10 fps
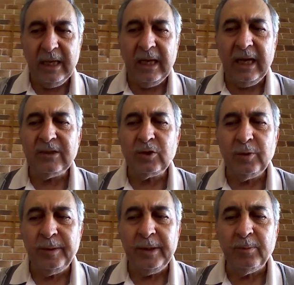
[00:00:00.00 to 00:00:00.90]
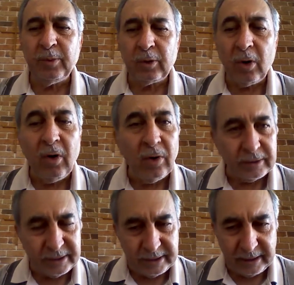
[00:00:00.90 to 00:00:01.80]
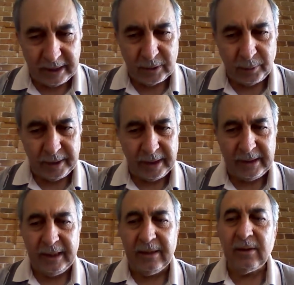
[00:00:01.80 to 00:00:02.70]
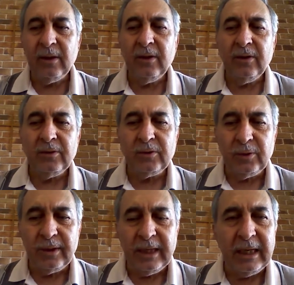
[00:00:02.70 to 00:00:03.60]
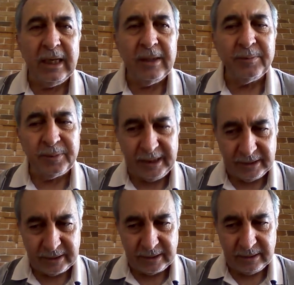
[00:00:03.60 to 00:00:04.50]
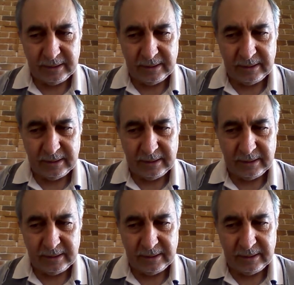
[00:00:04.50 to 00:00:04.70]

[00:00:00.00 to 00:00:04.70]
has to be brought, as we read here, to the priest.